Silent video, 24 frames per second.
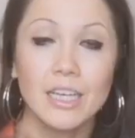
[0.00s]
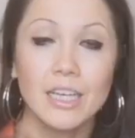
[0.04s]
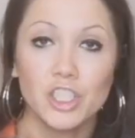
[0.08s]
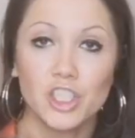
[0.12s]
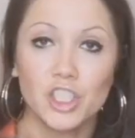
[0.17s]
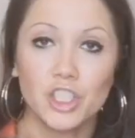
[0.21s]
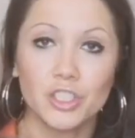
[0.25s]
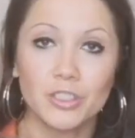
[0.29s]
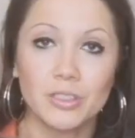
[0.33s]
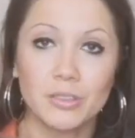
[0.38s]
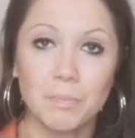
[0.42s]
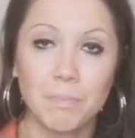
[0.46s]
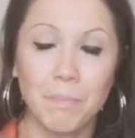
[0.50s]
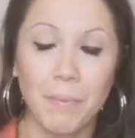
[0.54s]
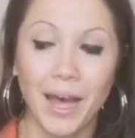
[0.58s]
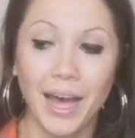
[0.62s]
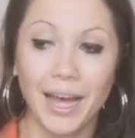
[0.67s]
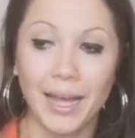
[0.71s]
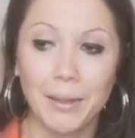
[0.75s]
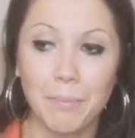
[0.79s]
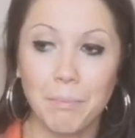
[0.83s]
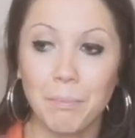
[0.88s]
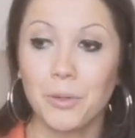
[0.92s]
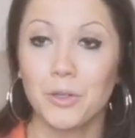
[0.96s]
just
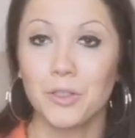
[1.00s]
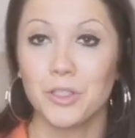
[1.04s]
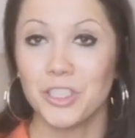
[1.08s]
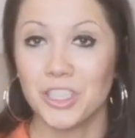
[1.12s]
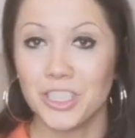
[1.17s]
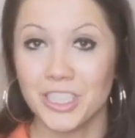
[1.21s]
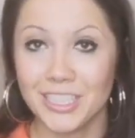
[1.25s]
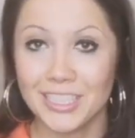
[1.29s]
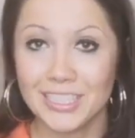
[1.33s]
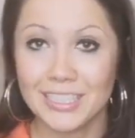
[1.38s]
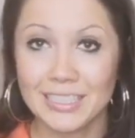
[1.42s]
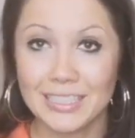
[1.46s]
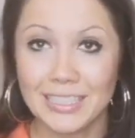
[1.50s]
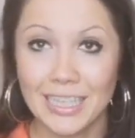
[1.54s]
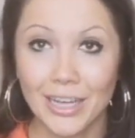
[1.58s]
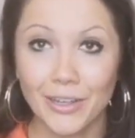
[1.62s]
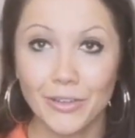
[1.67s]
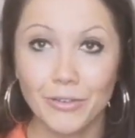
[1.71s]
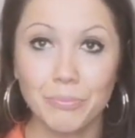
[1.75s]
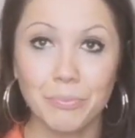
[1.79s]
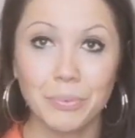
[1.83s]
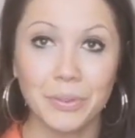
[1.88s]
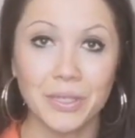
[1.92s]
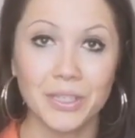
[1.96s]
by pushing
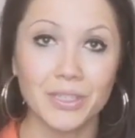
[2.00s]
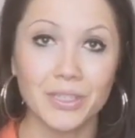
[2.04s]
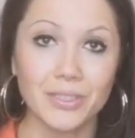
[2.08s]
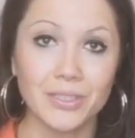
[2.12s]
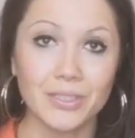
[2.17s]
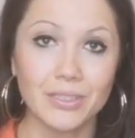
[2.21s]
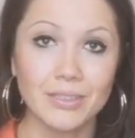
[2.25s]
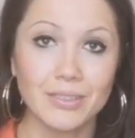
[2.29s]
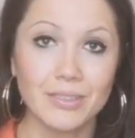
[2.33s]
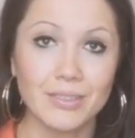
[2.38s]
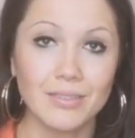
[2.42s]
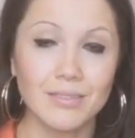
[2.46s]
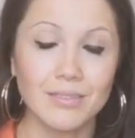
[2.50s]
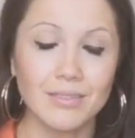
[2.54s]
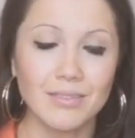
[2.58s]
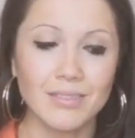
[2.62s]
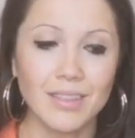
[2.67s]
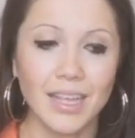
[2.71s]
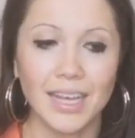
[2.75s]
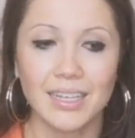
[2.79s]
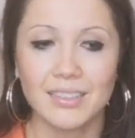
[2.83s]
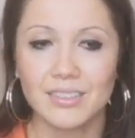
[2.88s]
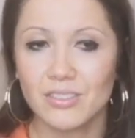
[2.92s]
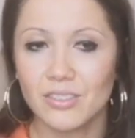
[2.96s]
yourself, because
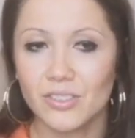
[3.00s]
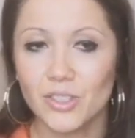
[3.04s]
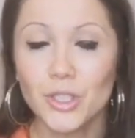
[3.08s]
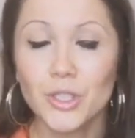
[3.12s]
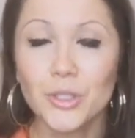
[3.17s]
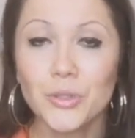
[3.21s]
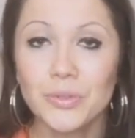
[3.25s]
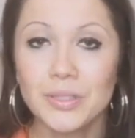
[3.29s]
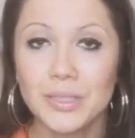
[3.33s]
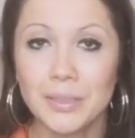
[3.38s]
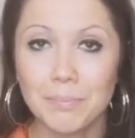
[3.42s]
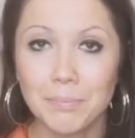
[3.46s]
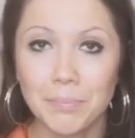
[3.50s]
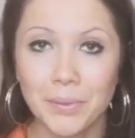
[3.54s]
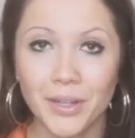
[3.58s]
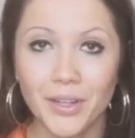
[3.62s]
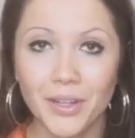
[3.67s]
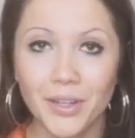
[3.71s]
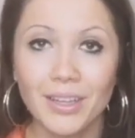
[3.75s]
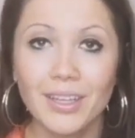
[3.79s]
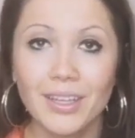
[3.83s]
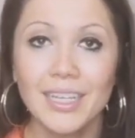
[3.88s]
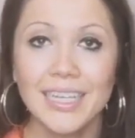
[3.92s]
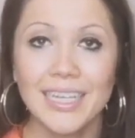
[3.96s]
that's too
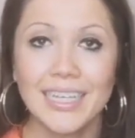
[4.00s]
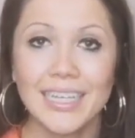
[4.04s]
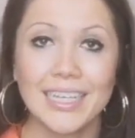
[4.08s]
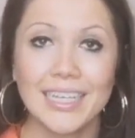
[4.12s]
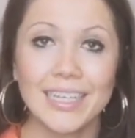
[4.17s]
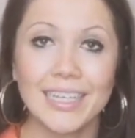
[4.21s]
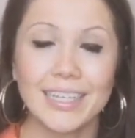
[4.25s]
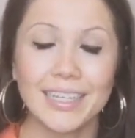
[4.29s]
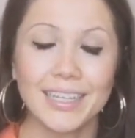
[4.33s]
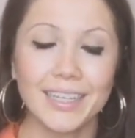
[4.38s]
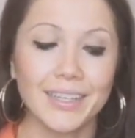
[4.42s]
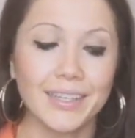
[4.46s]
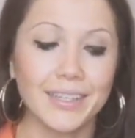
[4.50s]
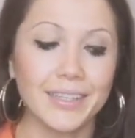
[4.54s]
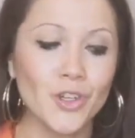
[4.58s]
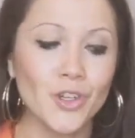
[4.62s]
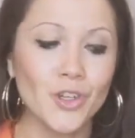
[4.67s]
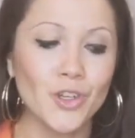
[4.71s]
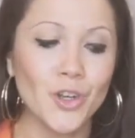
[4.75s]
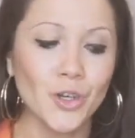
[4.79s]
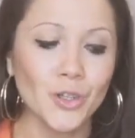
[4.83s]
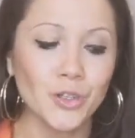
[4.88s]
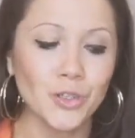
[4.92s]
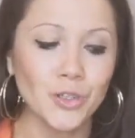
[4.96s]
simple. It's
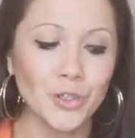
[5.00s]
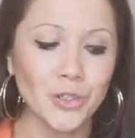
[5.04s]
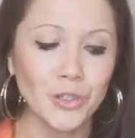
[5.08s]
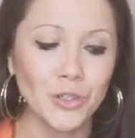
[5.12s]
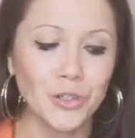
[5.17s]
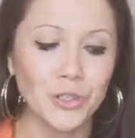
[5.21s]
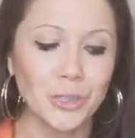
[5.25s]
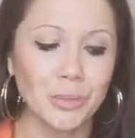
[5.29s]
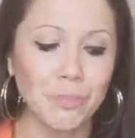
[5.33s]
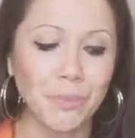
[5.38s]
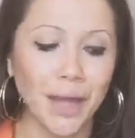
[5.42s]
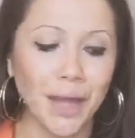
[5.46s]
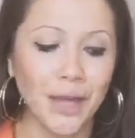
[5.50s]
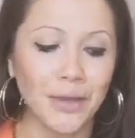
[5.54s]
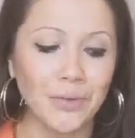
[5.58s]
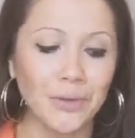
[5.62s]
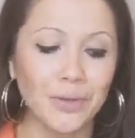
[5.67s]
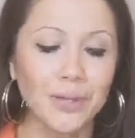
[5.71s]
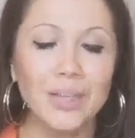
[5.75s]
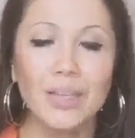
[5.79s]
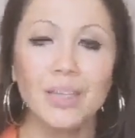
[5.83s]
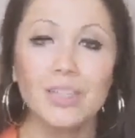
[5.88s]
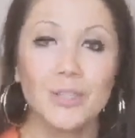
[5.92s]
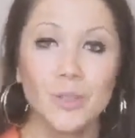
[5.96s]
not just about
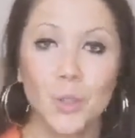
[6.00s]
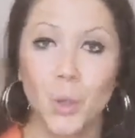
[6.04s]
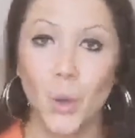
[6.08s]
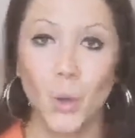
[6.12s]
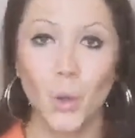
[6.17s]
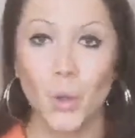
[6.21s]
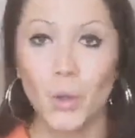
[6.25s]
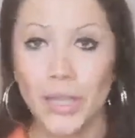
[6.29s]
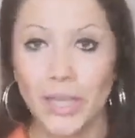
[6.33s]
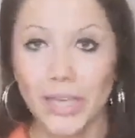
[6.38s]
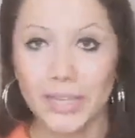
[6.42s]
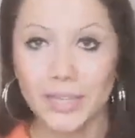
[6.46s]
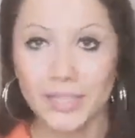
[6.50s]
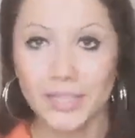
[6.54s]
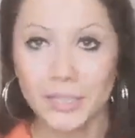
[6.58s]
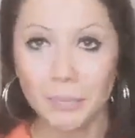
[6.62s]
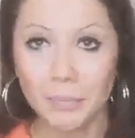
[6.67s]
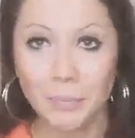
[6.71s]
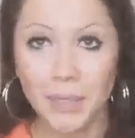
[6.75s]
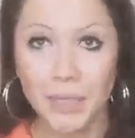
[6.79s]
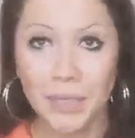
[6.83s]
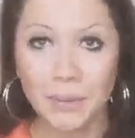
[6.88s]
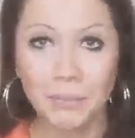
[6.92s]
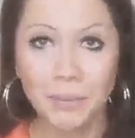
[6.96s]
talking to
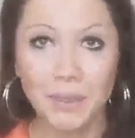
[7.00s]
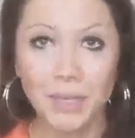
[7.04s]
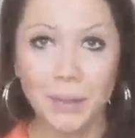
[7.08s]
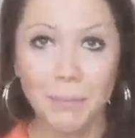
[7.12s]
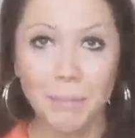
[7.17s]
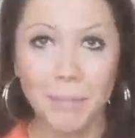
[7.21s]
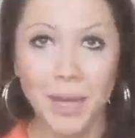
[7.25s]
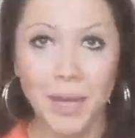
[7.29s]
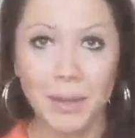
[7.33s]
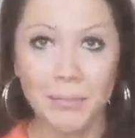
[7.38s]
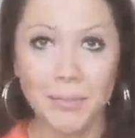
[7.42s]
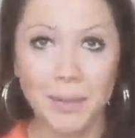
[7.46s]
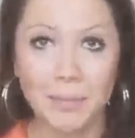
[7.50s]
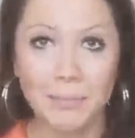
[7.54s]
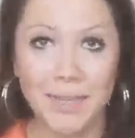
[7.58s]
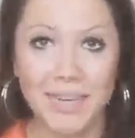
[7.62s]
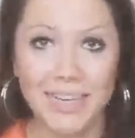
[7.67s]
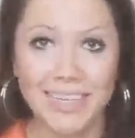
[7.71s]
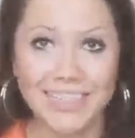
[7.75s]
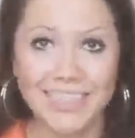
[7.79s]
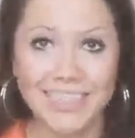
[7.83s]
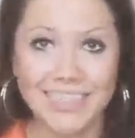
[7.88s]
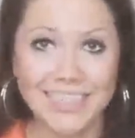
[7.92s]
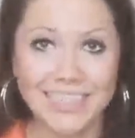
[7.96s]
people about my
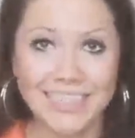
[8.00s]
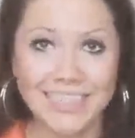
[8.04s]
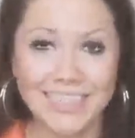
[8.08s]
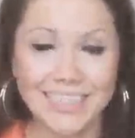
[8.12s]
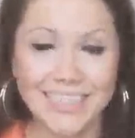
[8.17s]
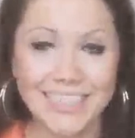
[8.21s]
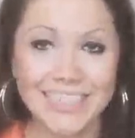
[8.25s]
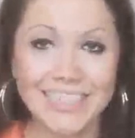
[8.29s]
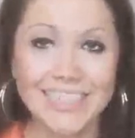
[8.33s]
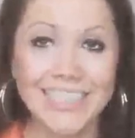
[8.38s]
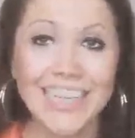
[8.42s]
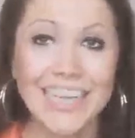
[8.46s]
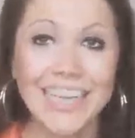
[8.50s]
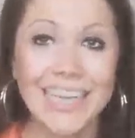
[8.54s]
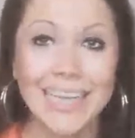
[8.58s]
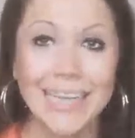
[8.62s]
mental illness.